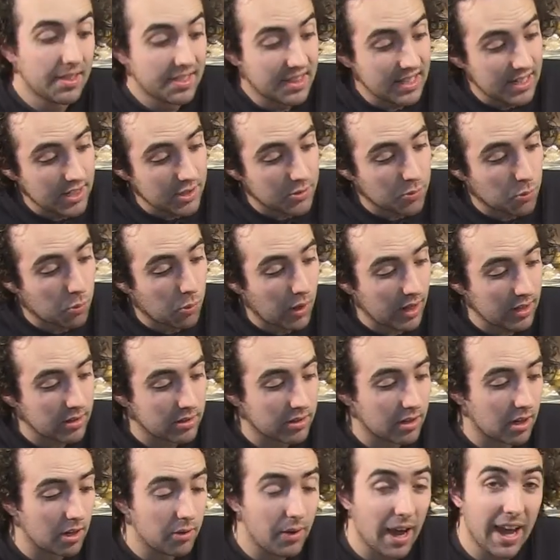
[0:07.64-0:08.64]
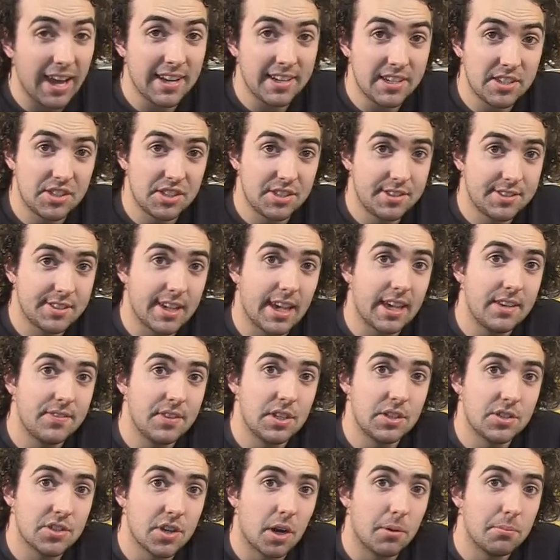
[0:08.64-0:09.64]
These Welco energy
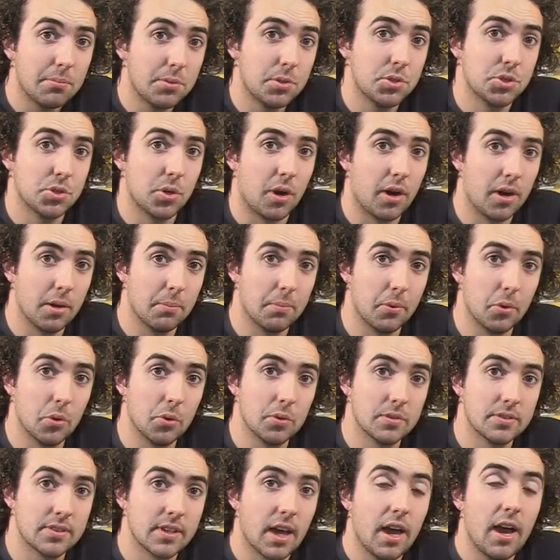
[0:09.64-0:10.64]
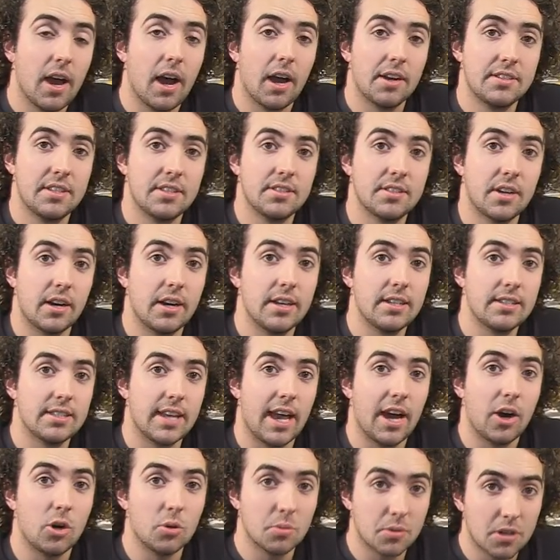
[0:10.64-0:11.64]
saving tumble dryer balls are designed to
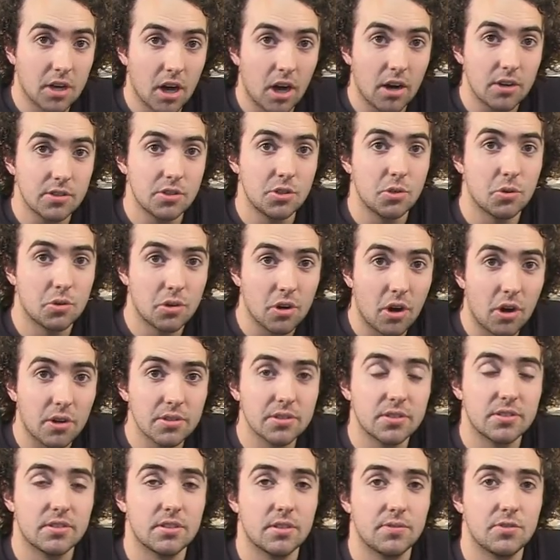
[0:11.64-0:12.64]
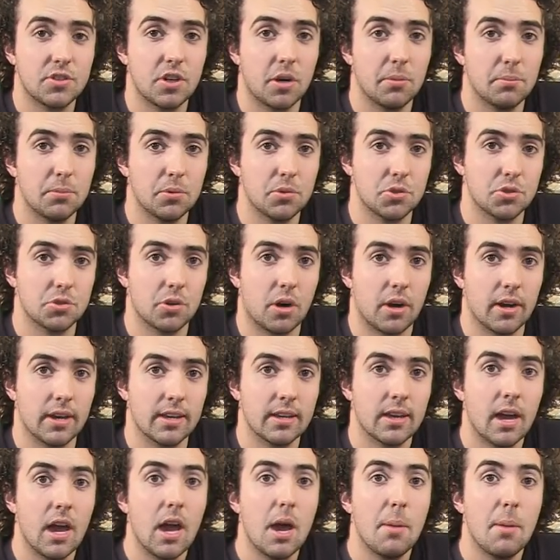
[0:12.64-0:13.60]
help cut your costs of tumble drying